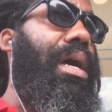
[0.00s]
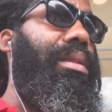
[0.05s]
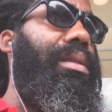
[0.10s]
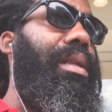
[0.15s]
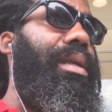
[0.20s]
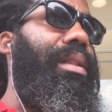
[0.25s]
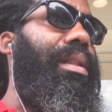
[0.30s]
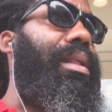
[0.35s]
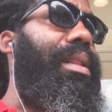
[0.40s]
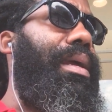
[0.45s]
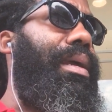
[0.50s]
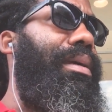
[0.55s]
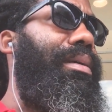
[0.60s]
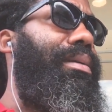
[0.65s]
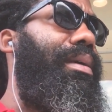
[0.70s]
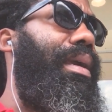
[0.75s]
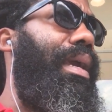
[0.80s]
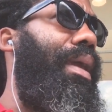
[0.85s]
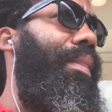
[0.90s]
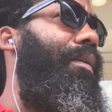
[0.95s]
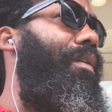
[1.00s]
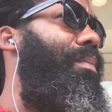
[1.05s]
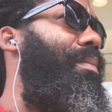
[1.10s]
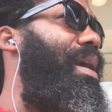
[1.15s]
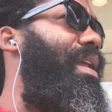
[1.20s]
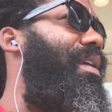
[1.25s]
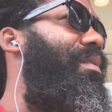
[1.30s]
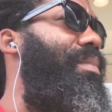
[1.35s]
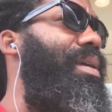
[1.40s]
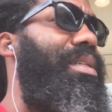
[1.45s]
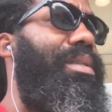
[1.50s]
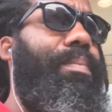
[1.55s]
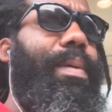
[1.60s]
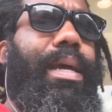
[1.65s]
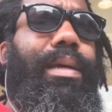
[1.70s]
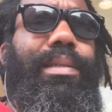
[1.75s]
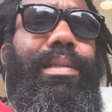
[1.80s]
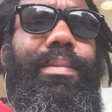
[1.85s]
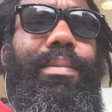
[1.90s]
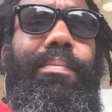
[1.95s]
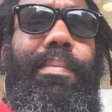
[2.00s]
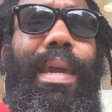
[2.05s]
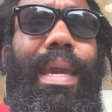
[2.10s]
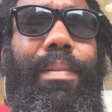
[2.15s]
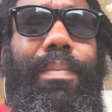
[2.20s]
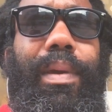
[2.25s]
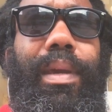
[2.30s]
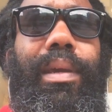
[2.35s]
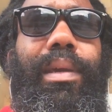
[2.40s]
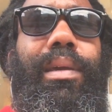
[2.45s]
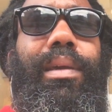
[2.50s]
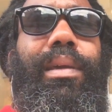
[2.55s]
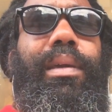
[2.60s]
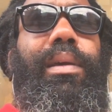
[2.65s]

Did it look like a game that we might have mismatched it? Maybe.